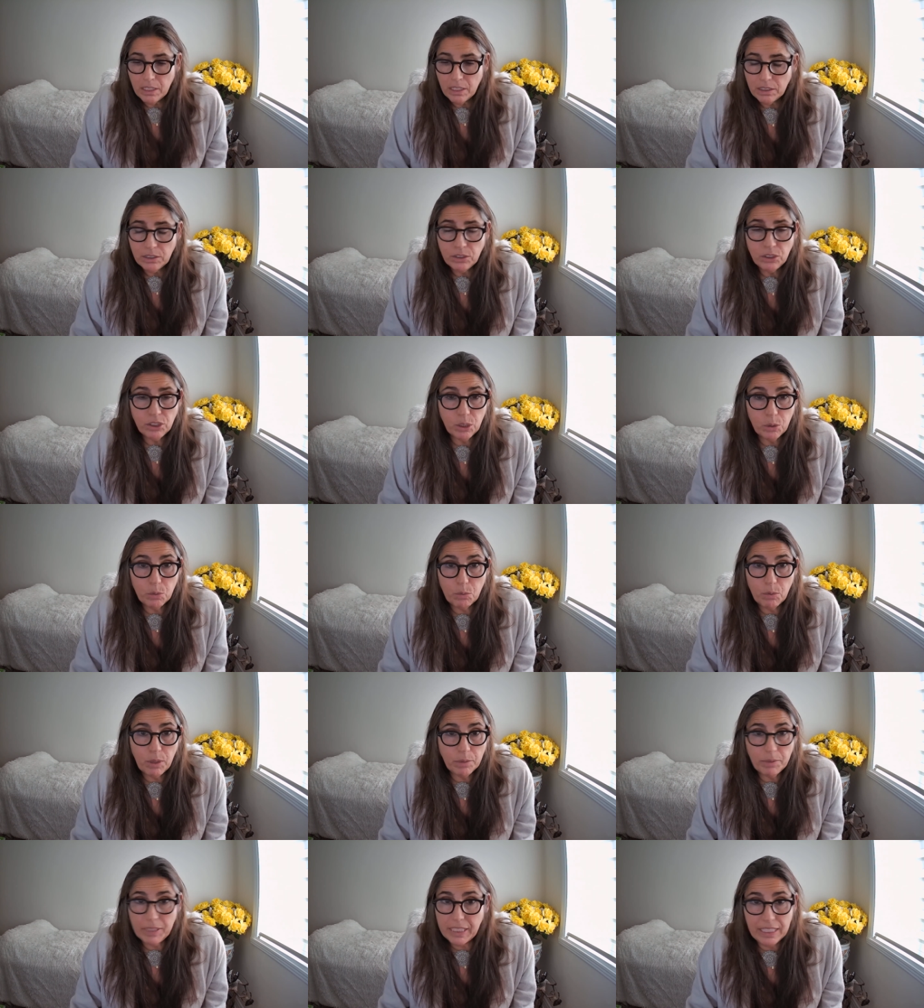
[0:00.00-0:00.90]
So
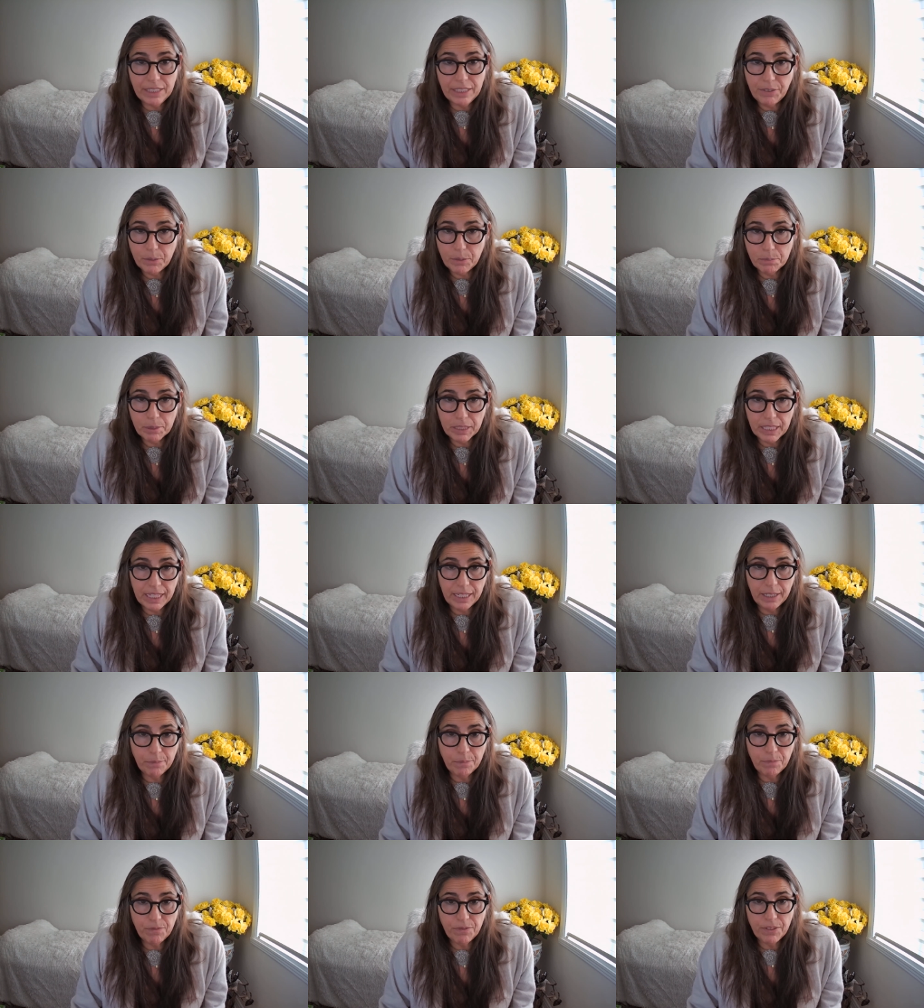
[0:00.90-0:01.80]
when we live in
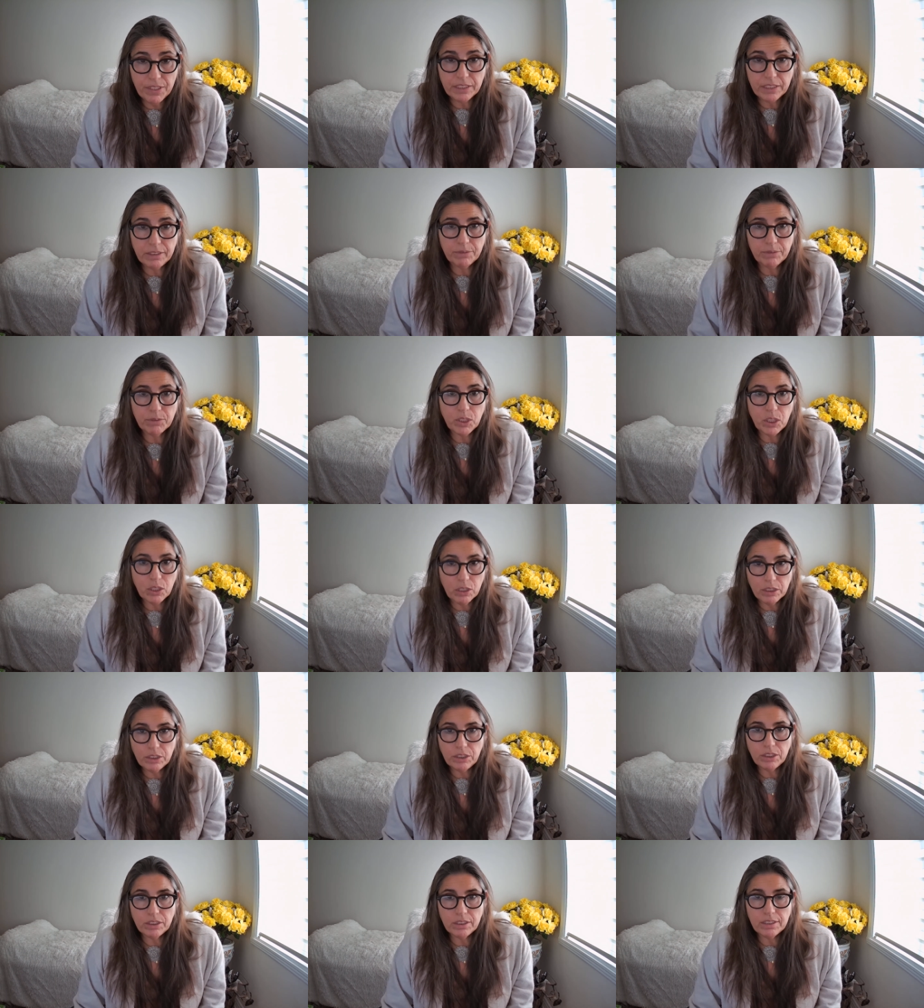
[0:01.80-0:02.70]
blame victim
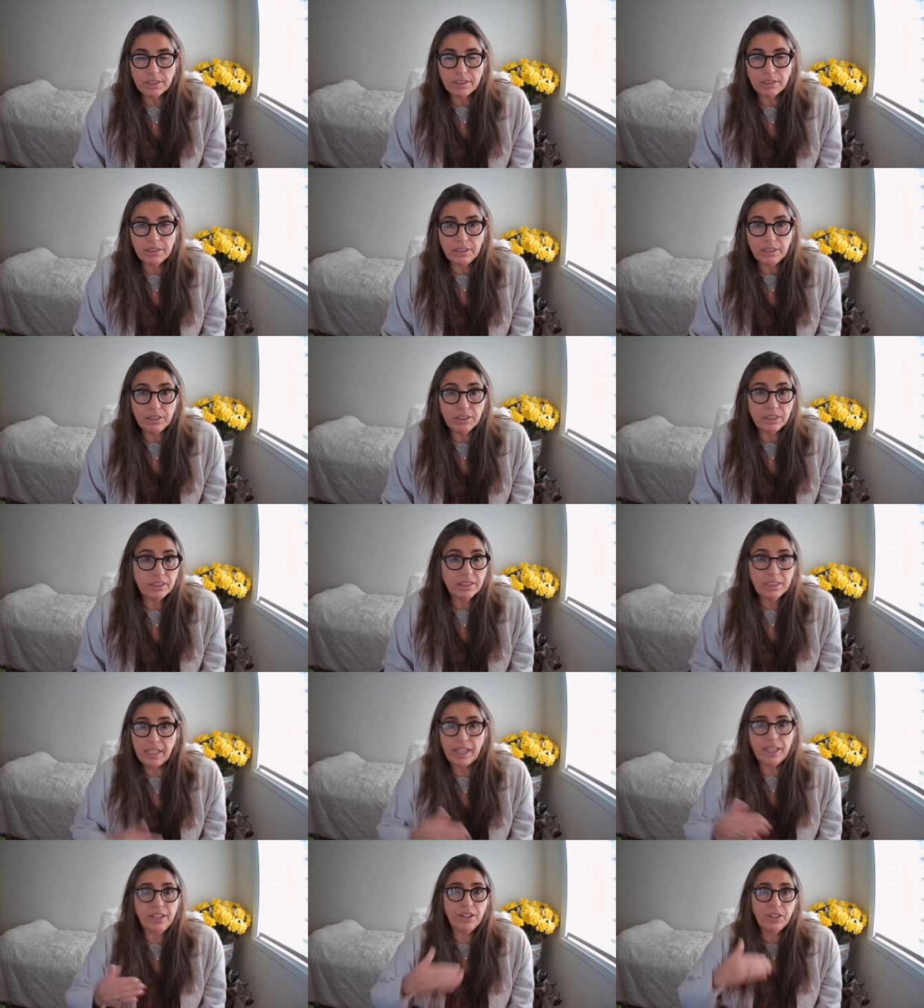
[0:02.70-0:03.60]
consciousness, you could
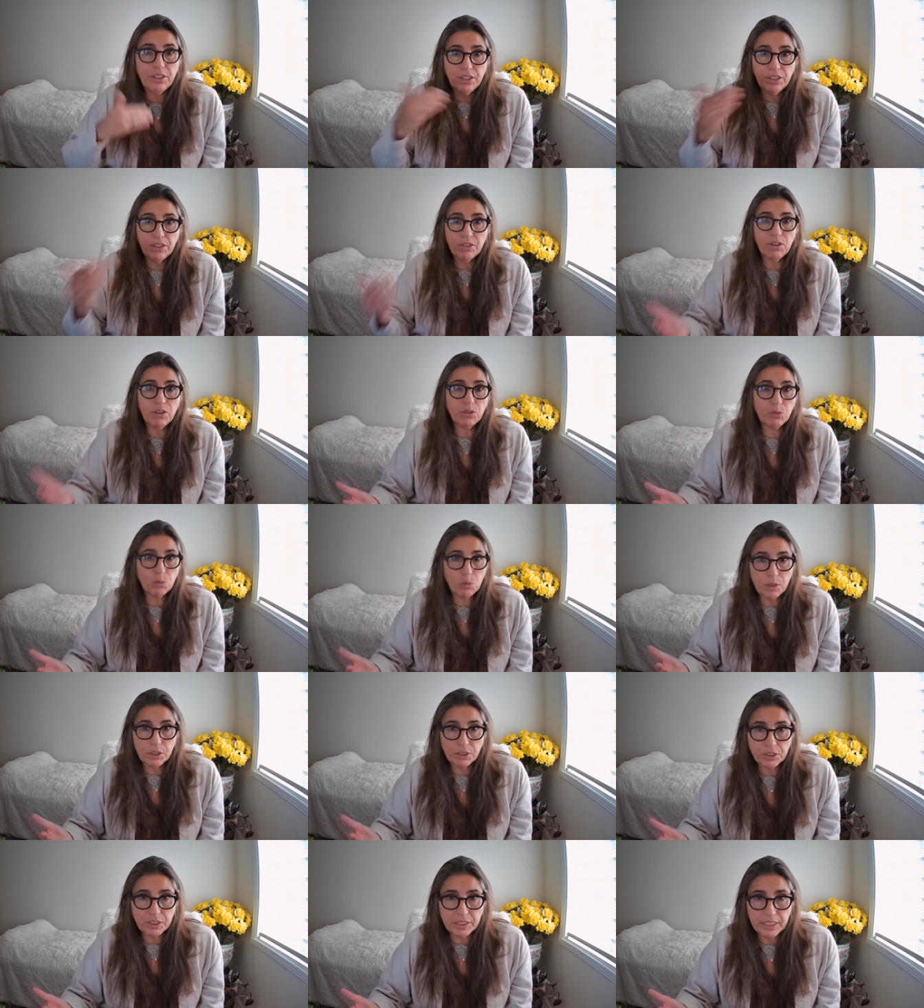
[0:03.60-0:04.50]
say you're your own
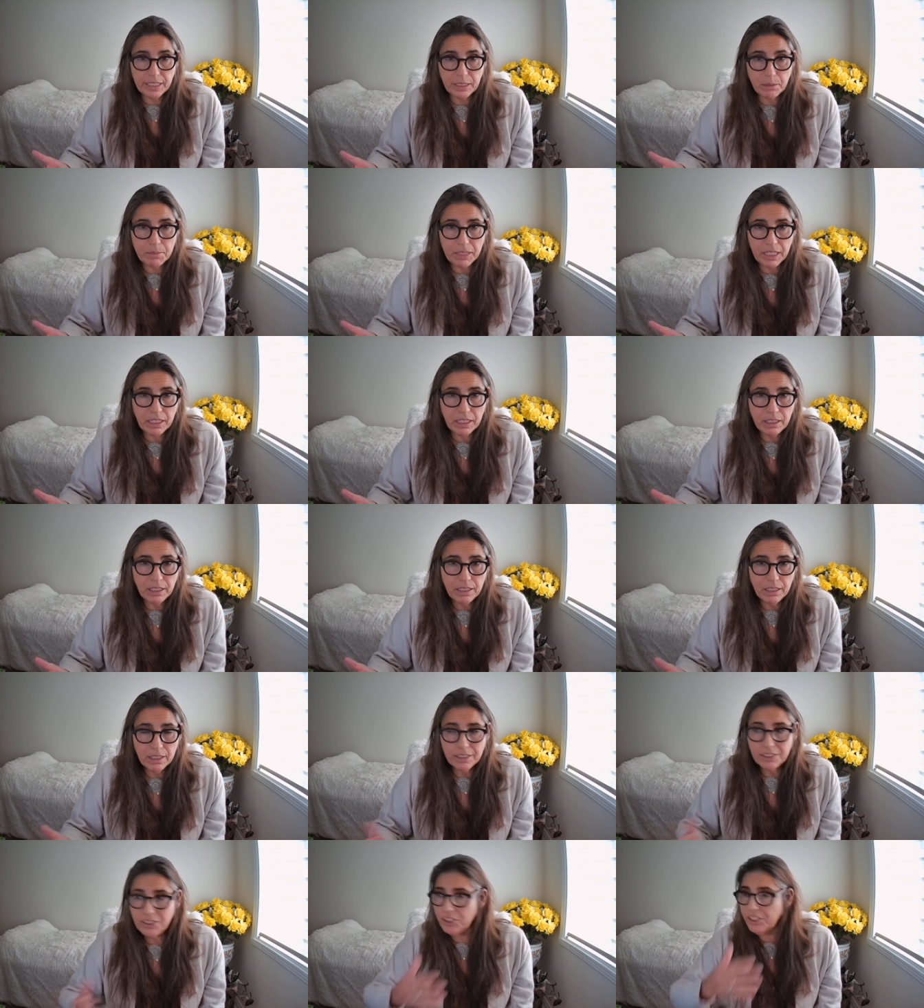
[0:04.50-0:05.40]
worst enemy
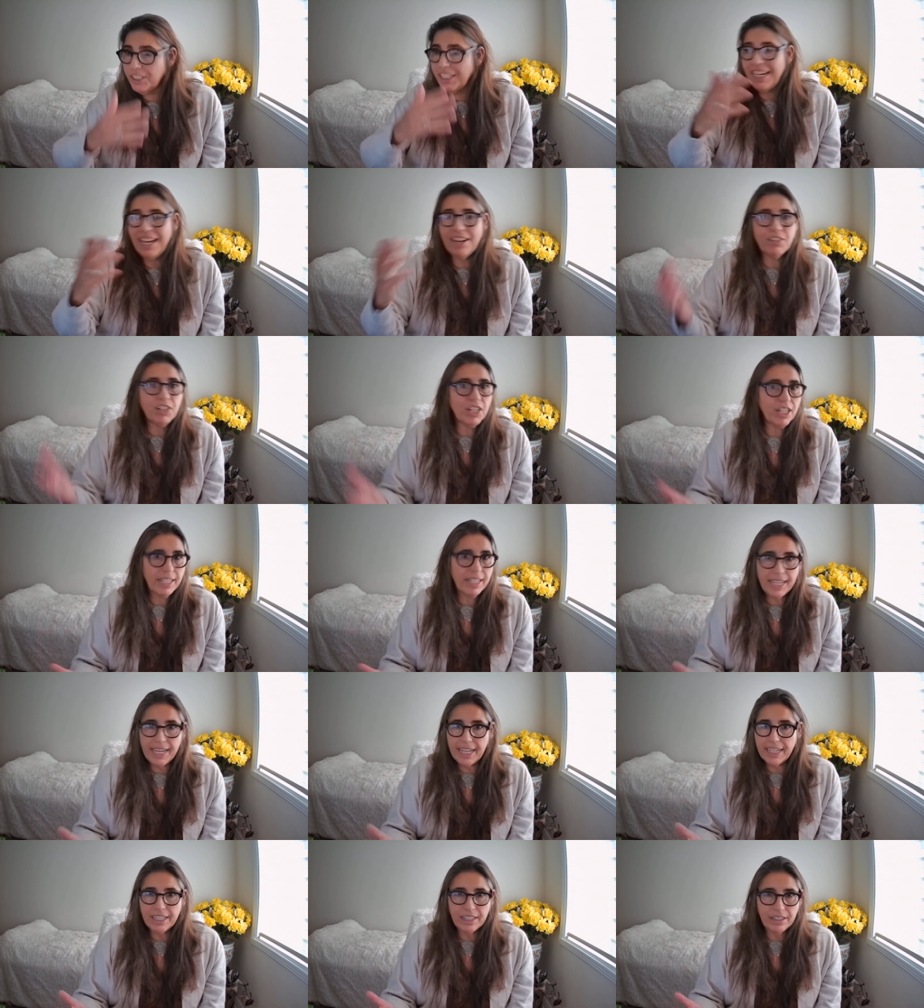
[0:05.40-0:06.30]
because you're never going to
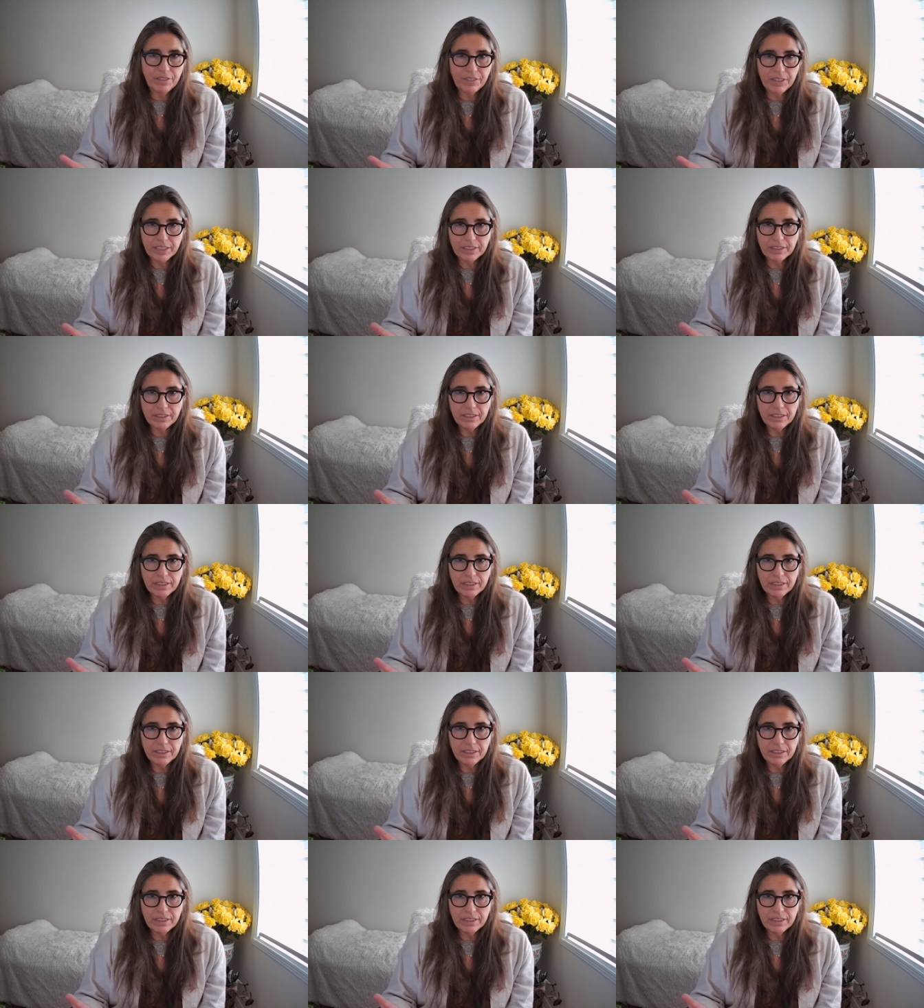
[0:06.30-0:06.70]
get out of it.